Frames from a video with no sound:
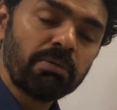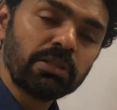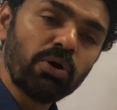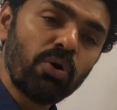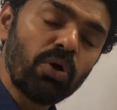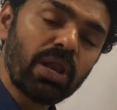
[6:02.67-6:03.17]
But
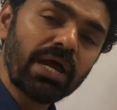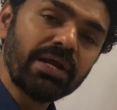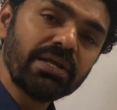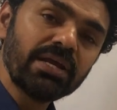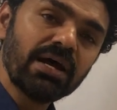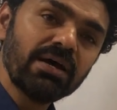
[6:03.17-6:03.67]
the whole
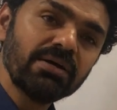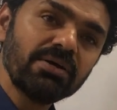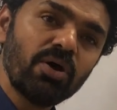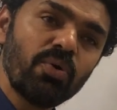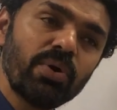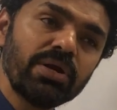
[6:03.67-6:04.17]
idea
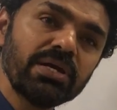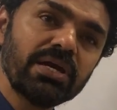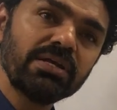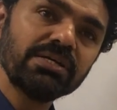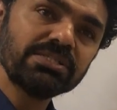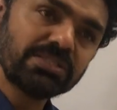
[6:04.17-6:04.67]
over here
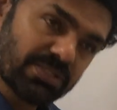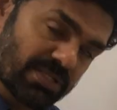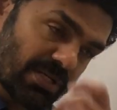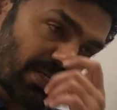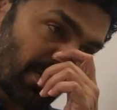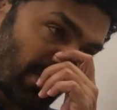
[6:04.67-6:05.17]
is,
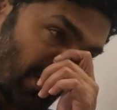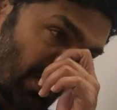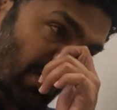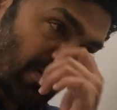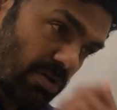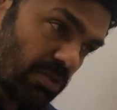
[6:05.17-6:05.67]

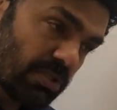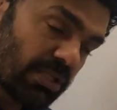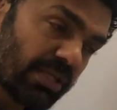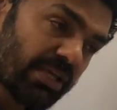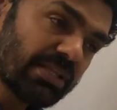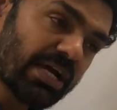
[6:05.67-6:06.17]
the
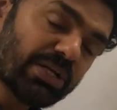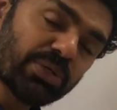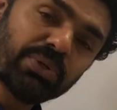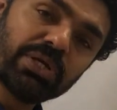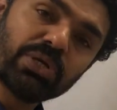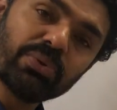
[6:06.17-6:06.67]
thing that
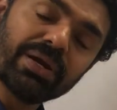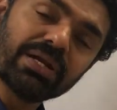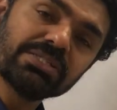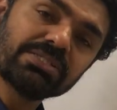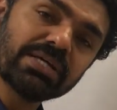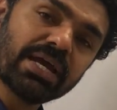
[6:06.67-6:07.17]
you need to
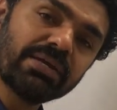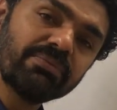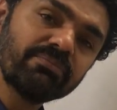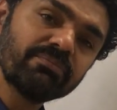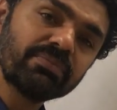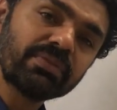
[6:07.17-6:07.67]
understand,
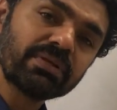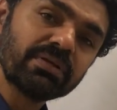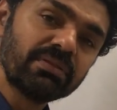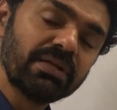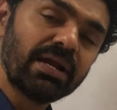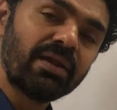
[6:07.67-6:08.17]

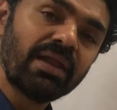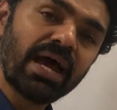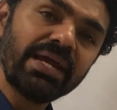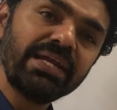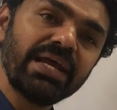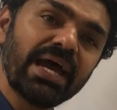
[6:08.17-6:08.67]
that
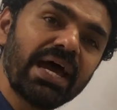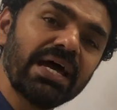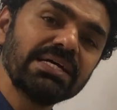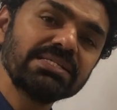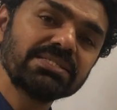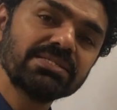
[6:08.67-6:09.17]
light
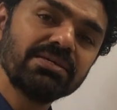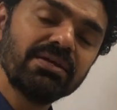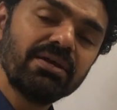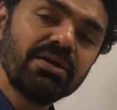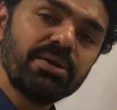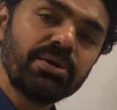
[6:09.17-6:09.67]
has
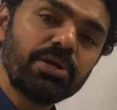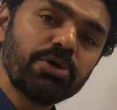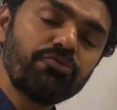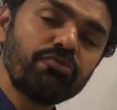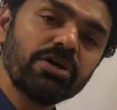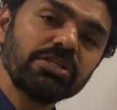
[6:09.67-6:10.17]

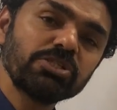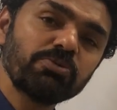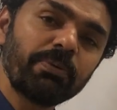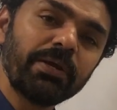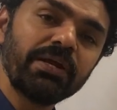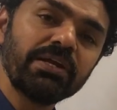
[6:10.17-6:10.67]
different
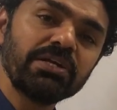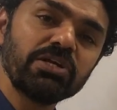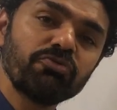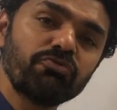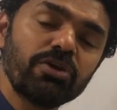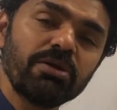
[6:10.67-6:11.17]
speed in
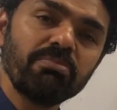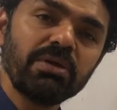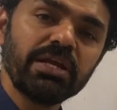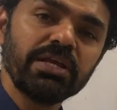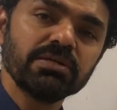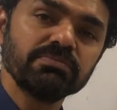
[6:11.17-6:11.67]
different
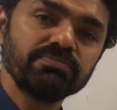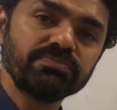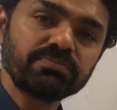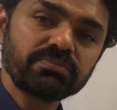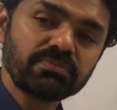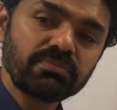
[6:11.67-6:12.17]
medium.
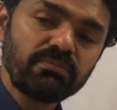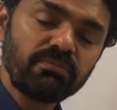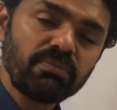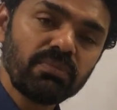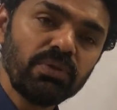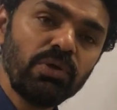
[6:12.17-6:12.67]

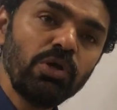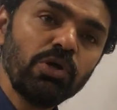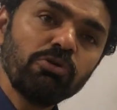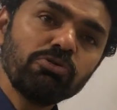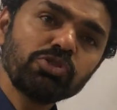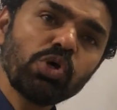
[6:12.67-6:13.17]

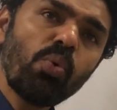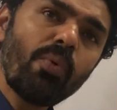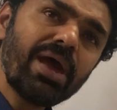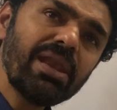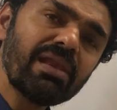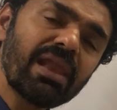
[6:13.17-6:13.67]
So
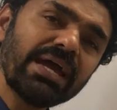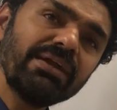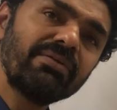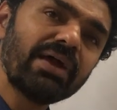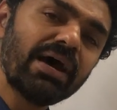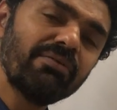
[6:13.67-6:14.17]
when
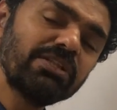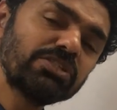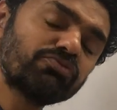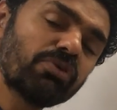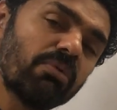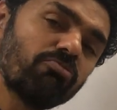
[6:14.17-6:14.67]
light travels
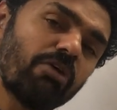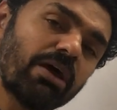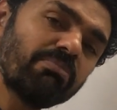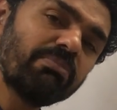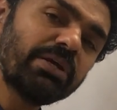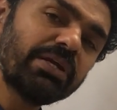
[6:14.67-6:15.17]
from
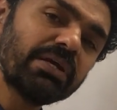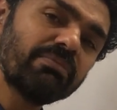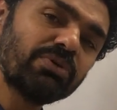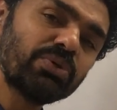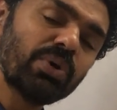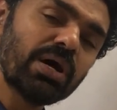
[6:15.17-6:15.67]
one
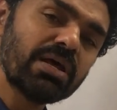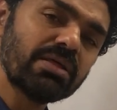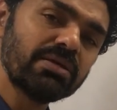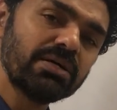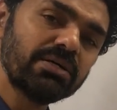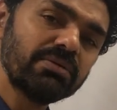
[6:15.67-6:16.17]
medium to
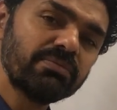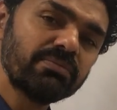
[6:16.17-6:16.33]
another,